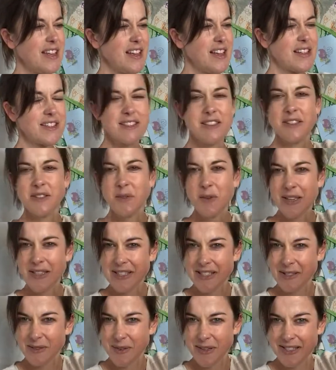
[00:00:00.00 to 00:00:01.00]
So
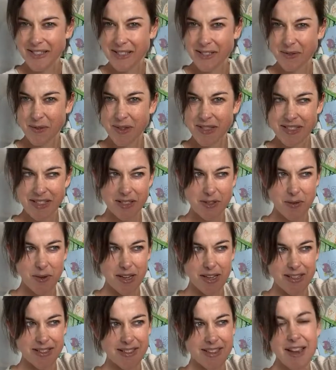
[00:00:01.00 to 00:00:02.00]

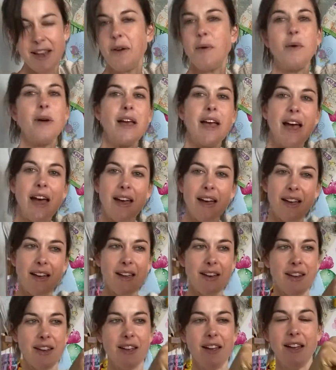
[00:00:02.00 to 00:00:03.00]
squeeze. We get
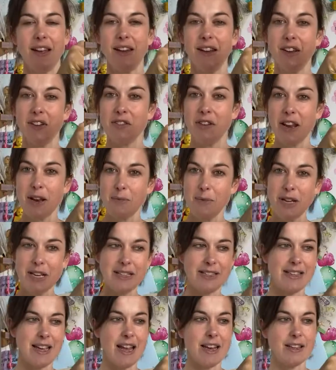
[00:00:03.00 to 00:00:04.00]
an incredibly
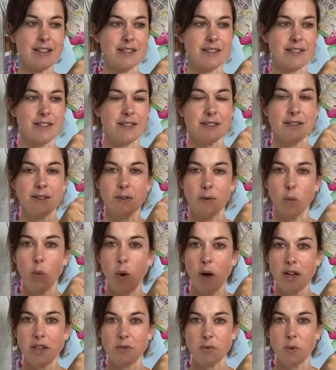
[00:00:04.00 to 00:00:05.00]
dense
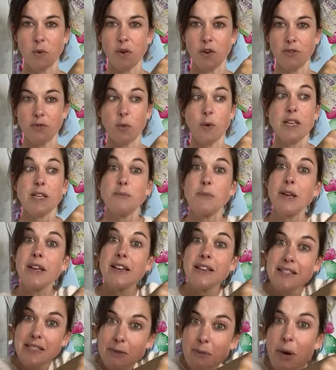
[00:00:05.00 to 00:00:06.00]
white dwarf, which,
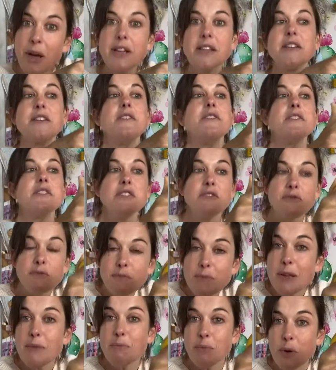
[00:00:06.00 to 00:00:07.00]
because the particles have
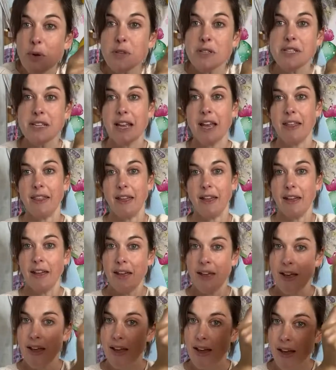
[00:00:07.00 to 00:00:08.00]
been pushed together,
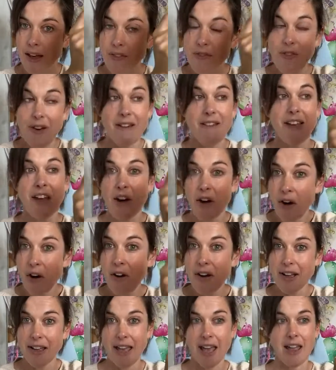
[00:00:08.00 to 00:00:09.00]
are very
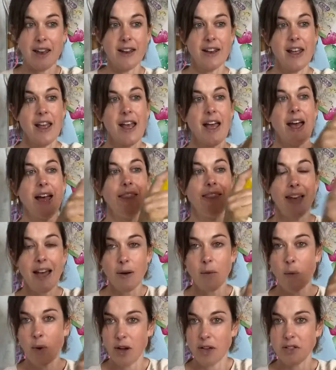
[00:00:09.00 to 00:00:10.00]
hot again. And
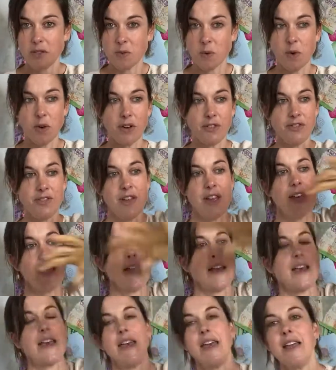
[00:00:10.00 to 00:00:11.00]
that white dwarf
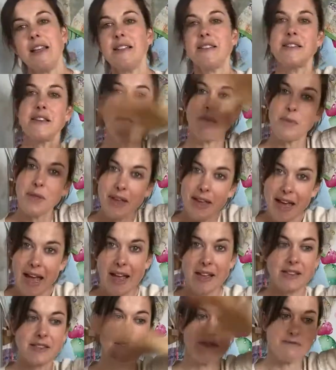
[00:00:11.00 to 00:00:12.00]
heats up the
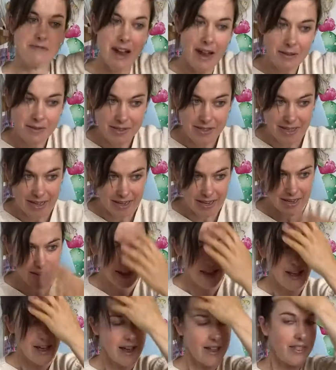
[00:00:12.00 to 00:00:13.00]
gas around it,
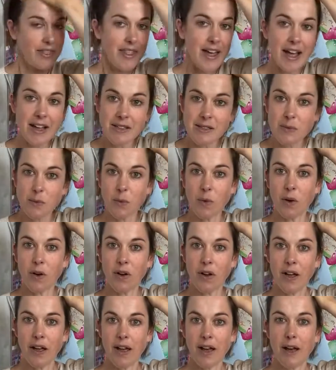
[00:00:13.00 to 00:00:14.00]
and that's
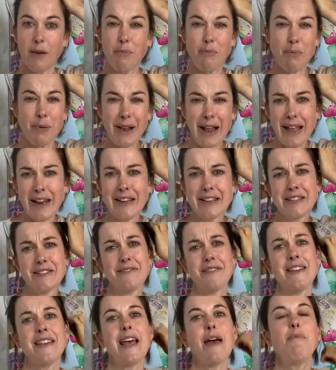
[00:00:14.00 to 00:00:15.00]
what a
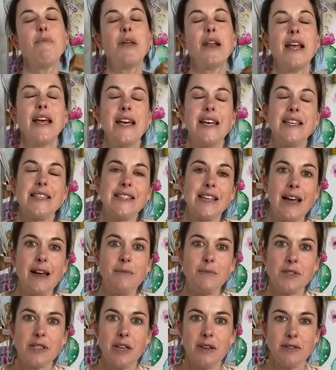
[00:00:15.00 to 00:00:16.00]
planetary nebula is.
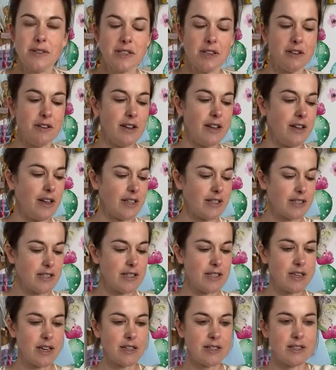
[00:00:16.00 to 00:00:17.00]
I'm so sorry. It's
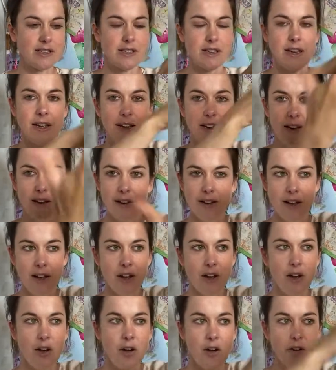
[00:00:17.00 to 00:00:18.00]
just a
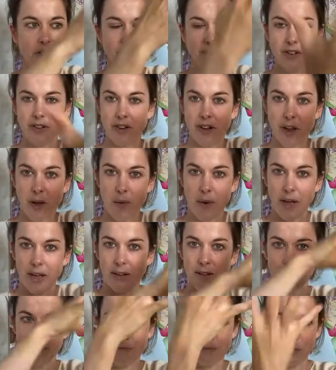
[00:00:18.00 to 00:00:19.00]
hot
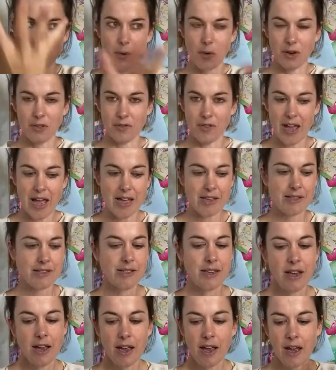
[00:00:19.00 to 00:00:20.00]
glowing ball of gas
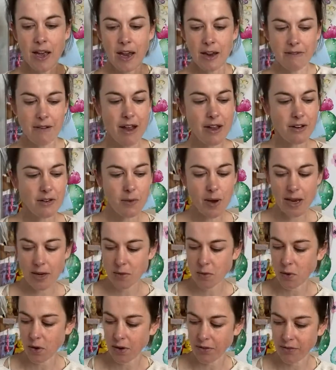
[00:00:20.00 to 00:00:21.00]
around a white
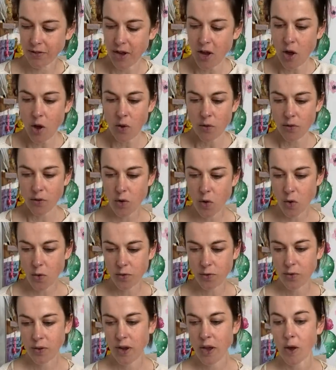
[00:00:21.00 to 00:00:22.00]
dwarf. Phew,
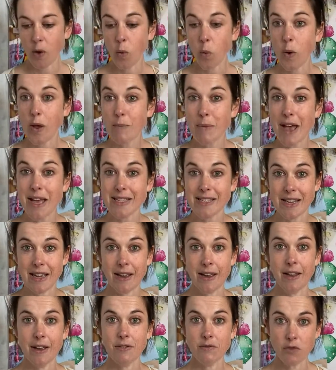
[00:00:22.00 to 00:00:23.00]
we made it.
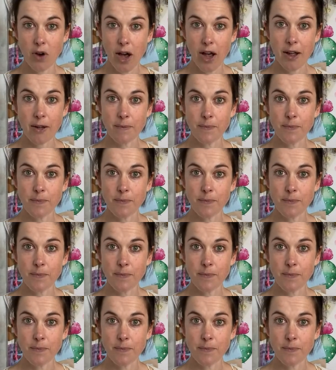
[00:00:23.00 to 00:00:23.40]
Right,